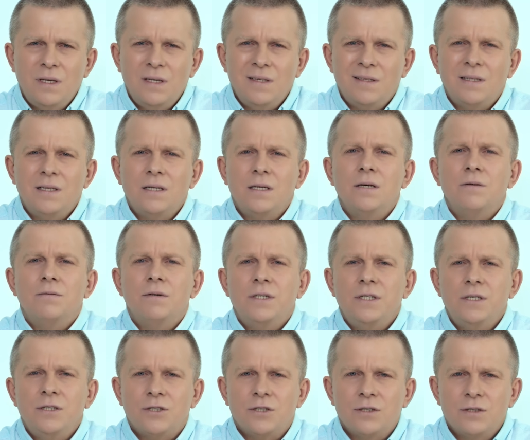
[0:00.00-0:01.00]
And you
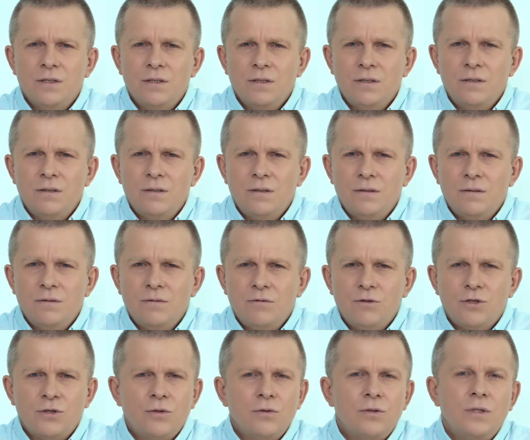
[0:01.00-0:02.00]
say,
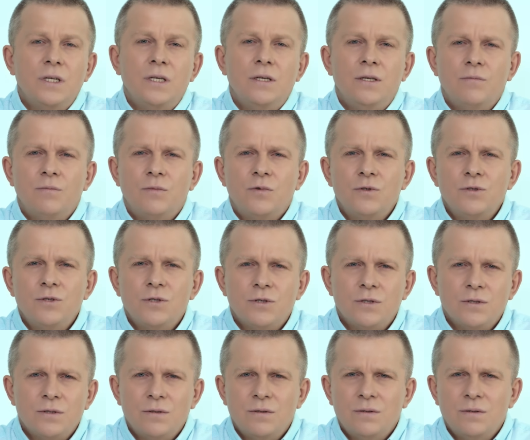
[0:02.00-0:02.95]
you are unable.